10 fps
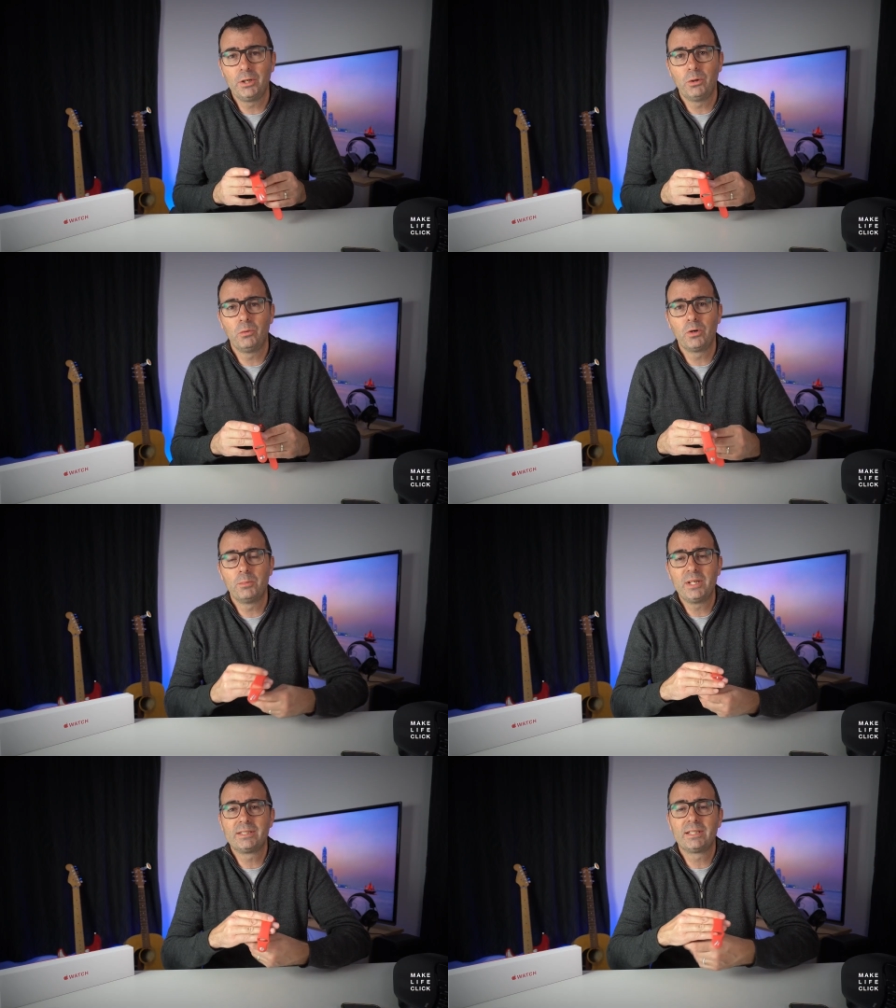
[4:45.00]
you don't wanna
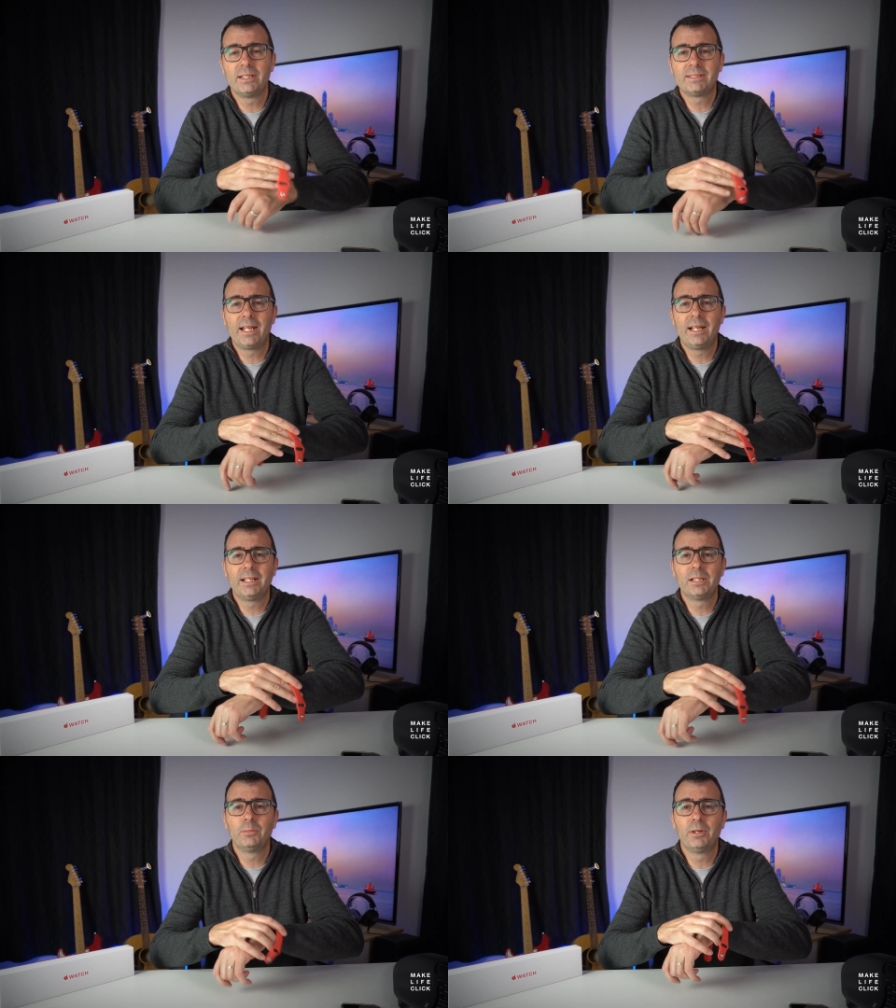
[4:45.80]
be
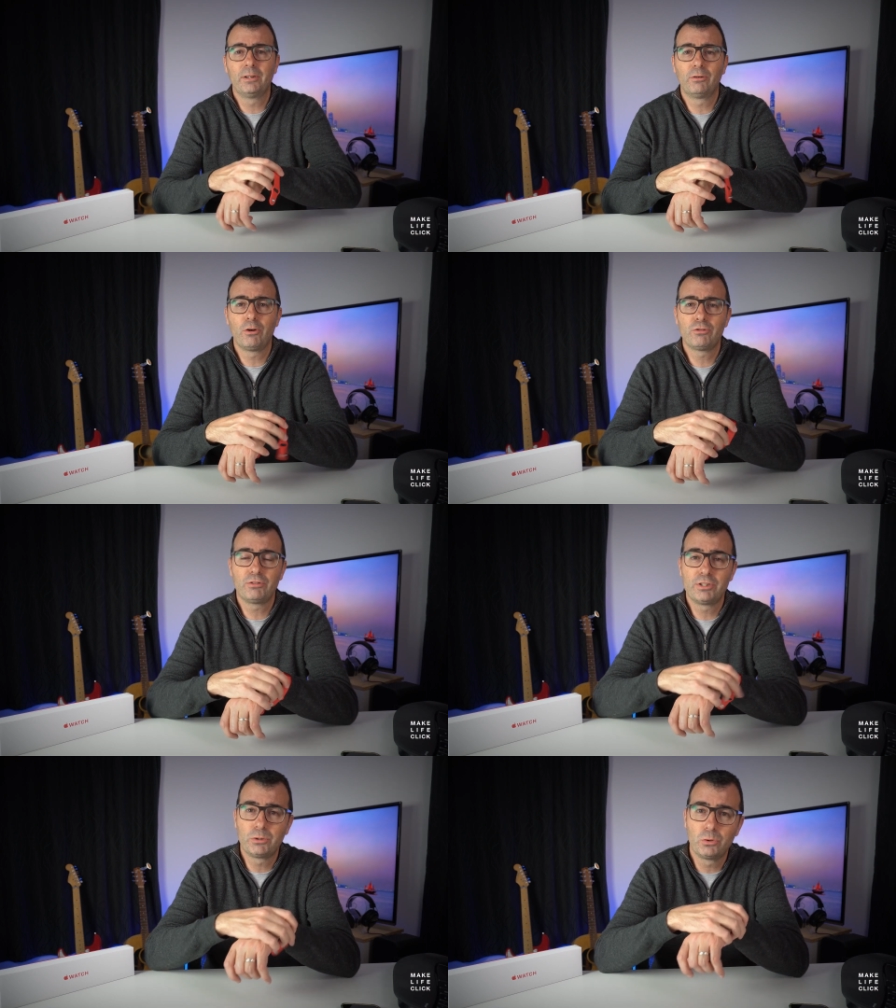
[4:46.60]
standing in the middle of the
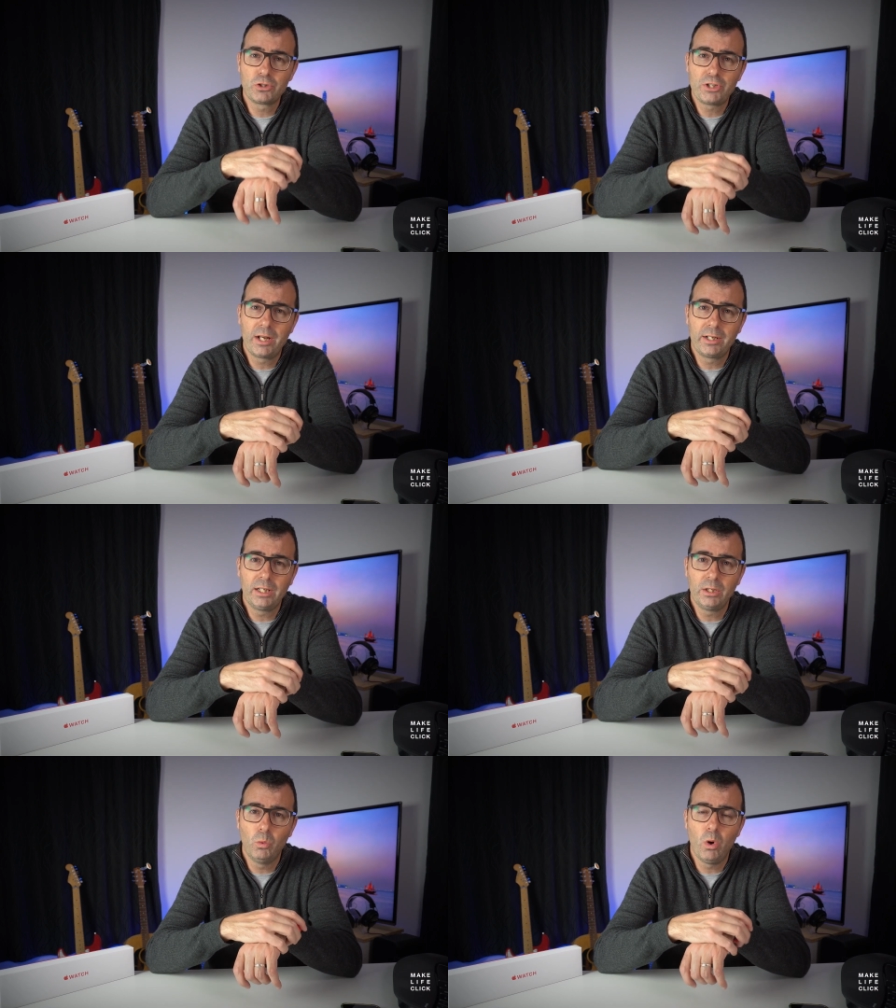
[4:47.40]
grocery store shouting
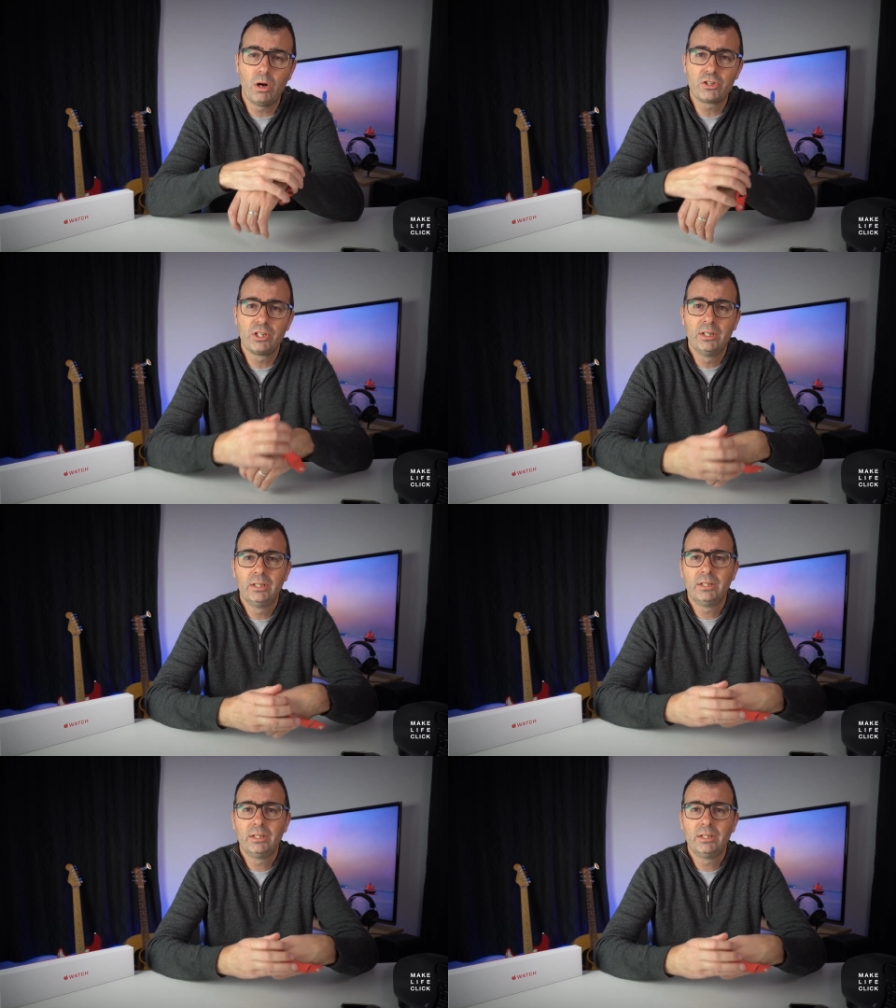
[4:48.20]
at your watch.